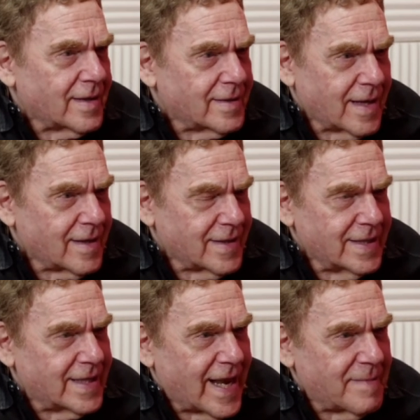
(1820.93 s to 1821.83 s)
They don't
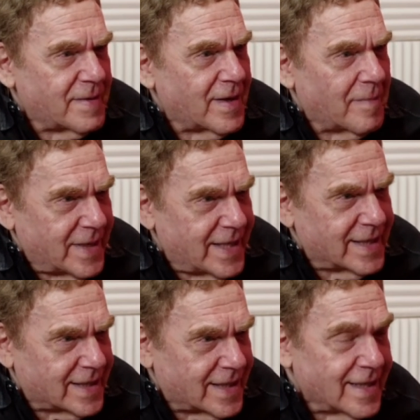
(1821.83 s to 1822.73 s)
need to hate me
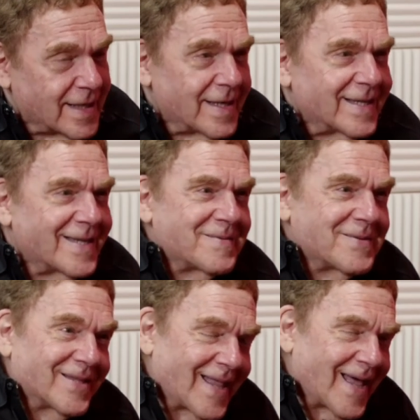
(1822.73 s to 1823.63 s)
immediately. They don't
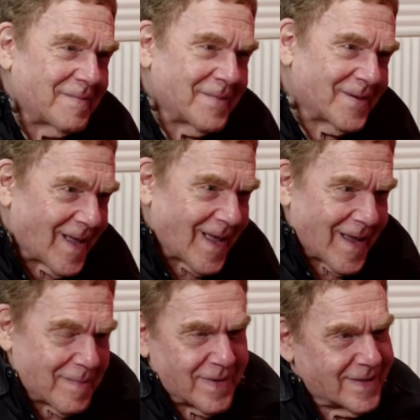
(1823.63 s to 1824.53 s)
need to like me or
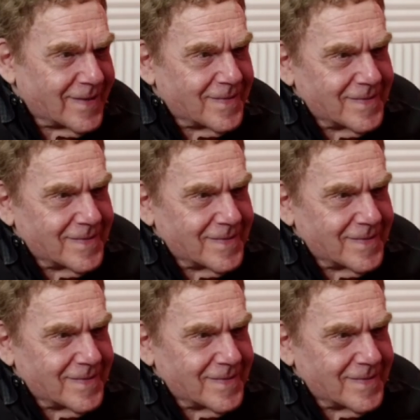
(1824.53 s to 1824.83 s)
not, but